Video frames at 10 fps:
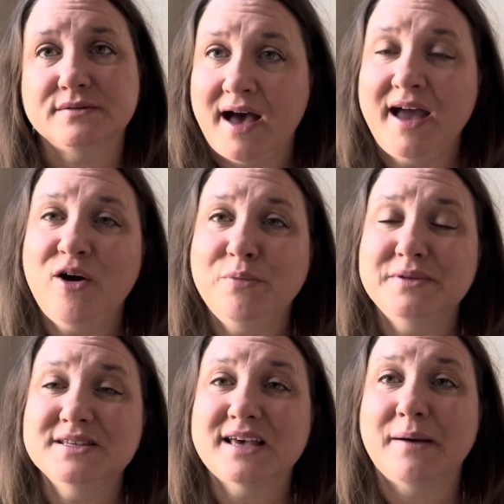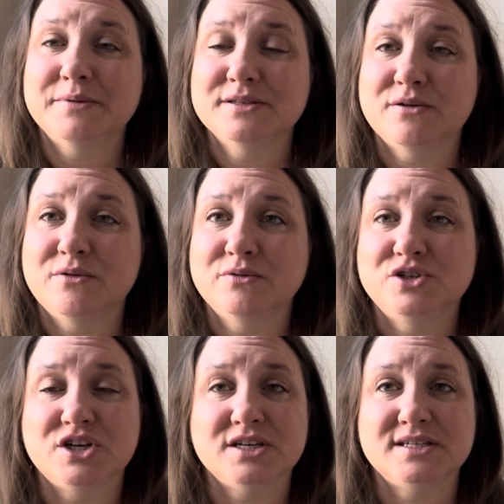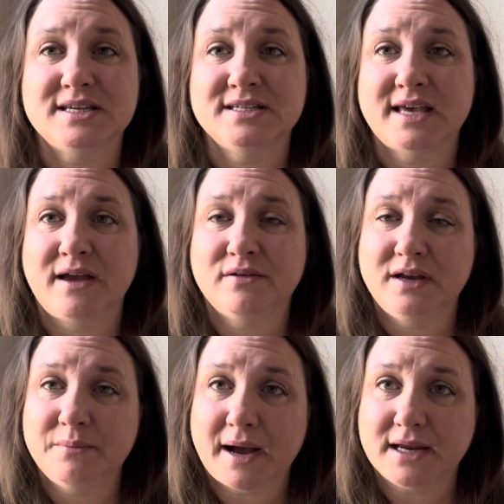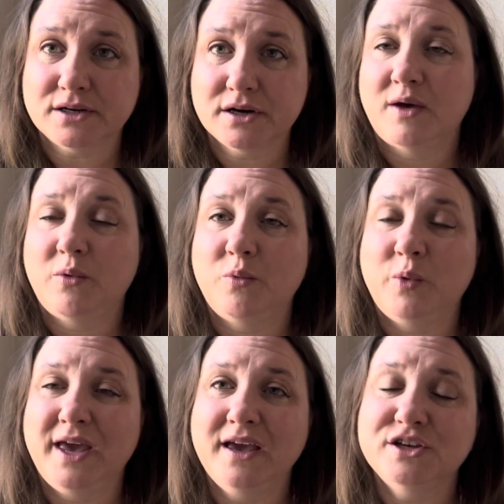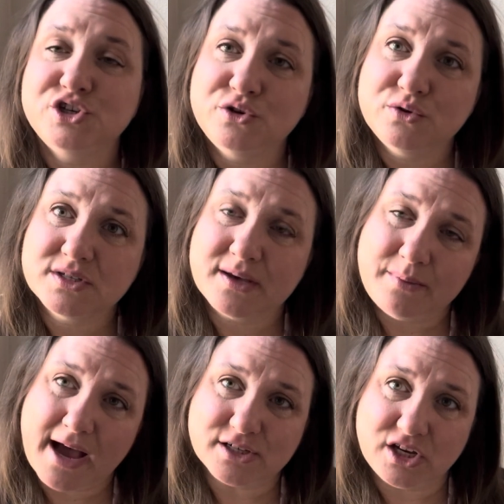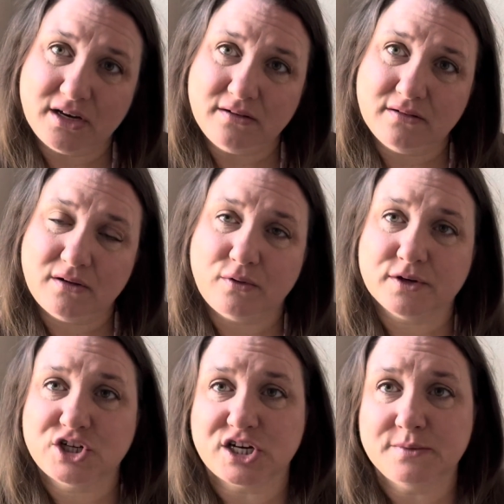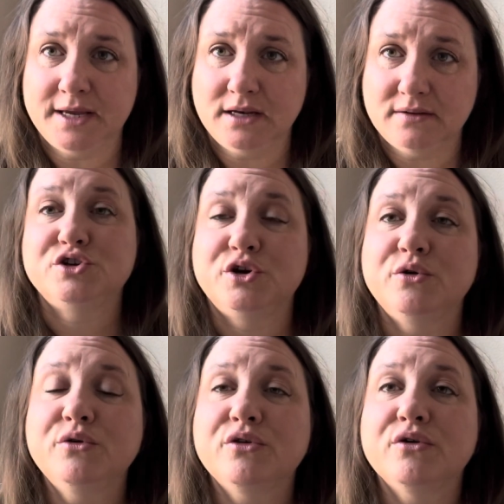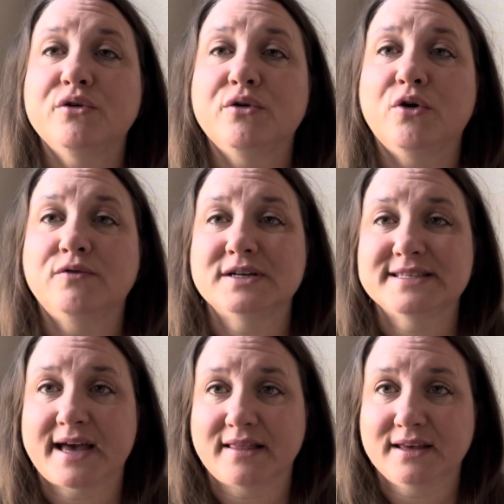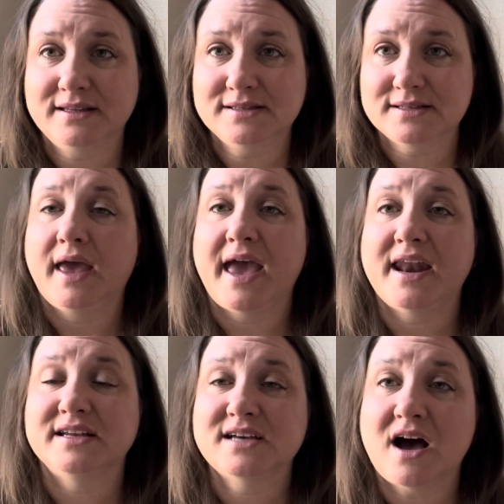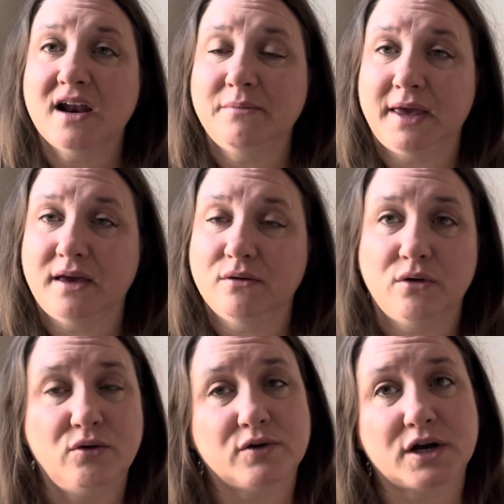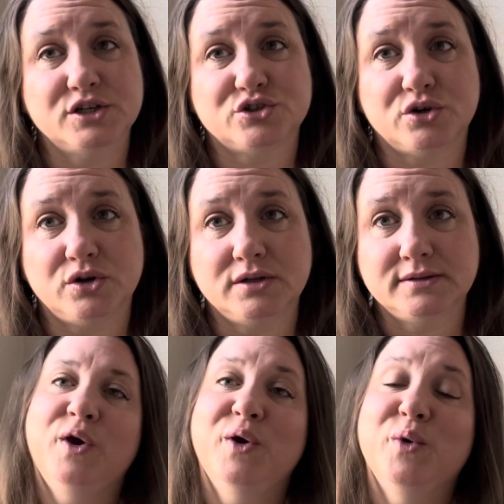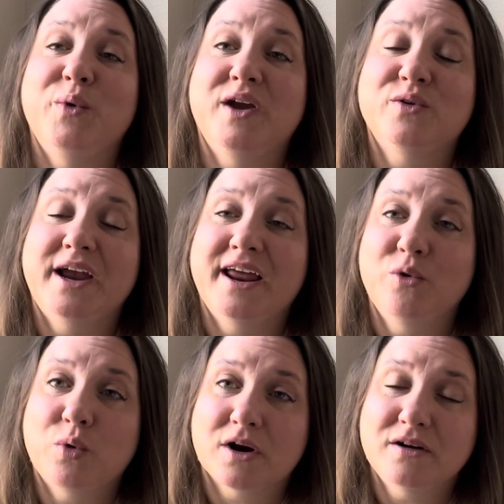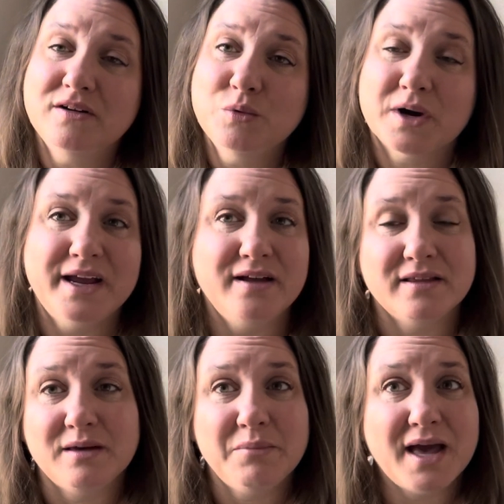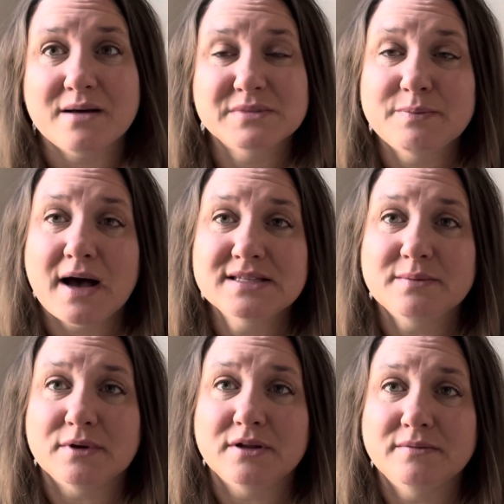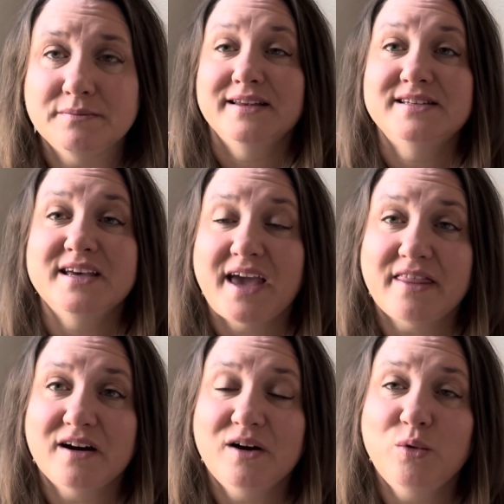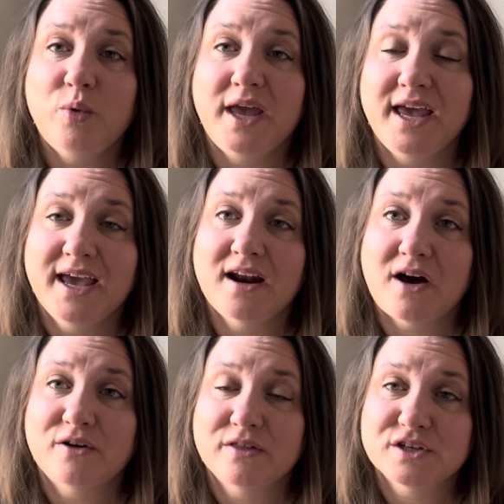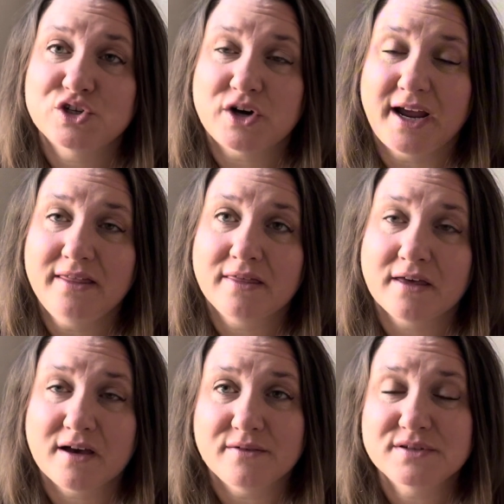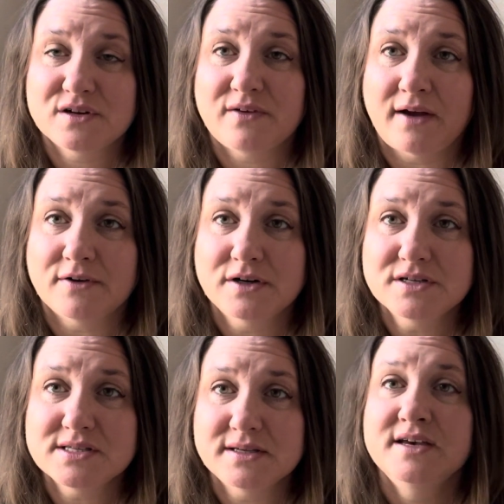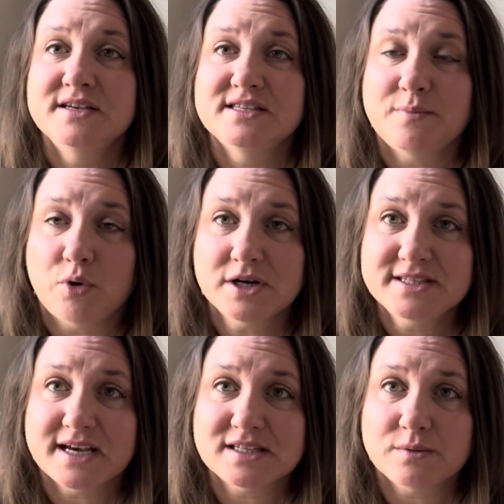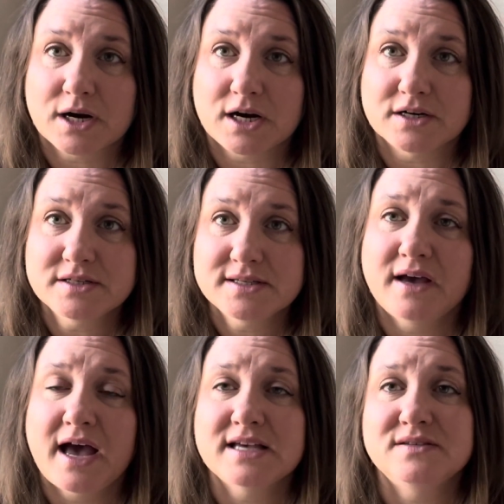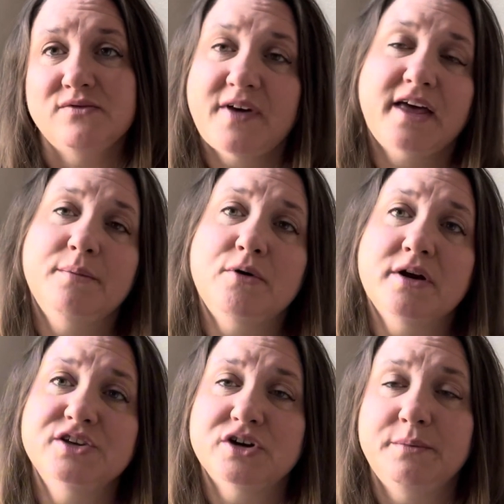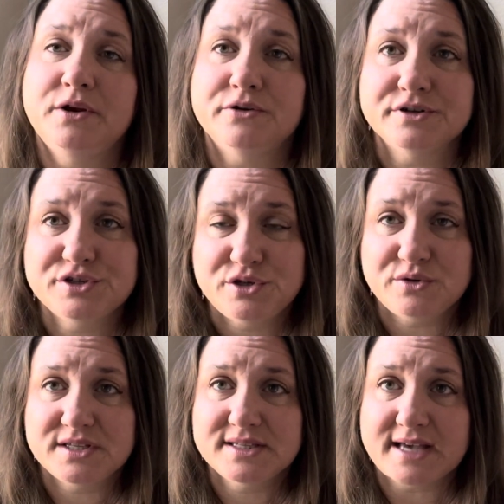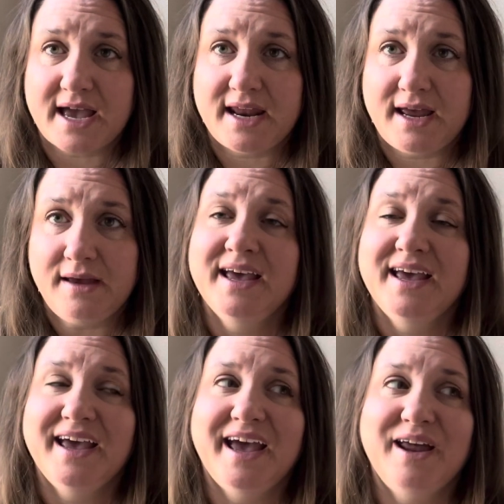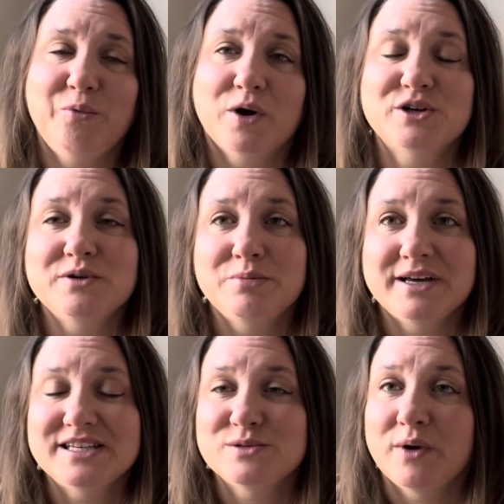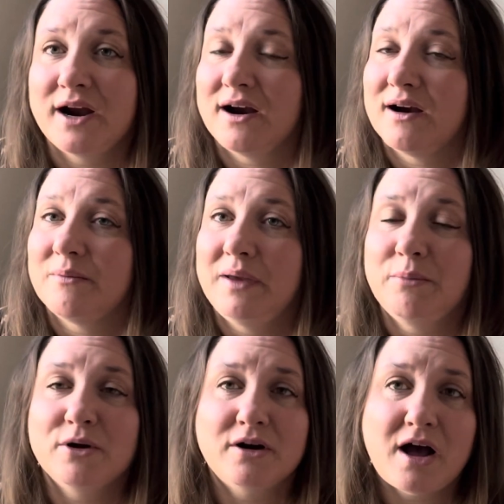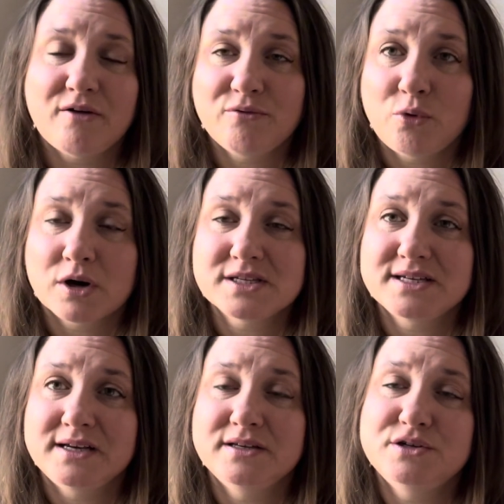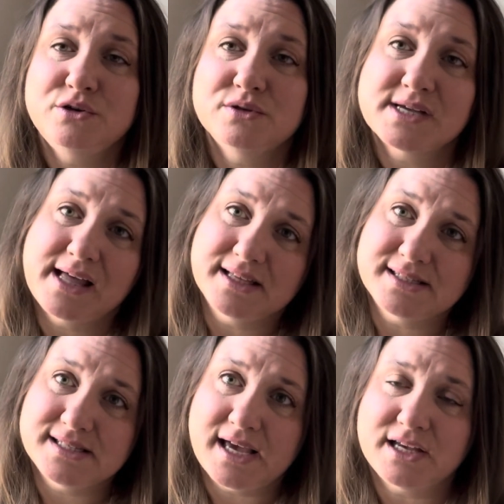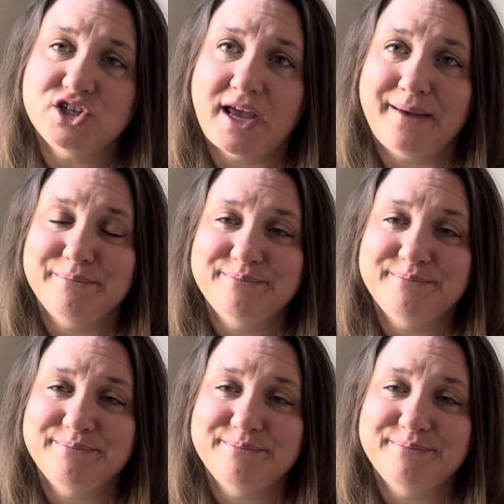I hope this episode just is a reminder that when we choose compassion over judgment, truth over silence, and autonomy over control, we create a world where healing becomes possible. Together, we can honor the strength of survivors, support sex workers as valuable contributors to society, and work to a place where people are not forced into silence and shame.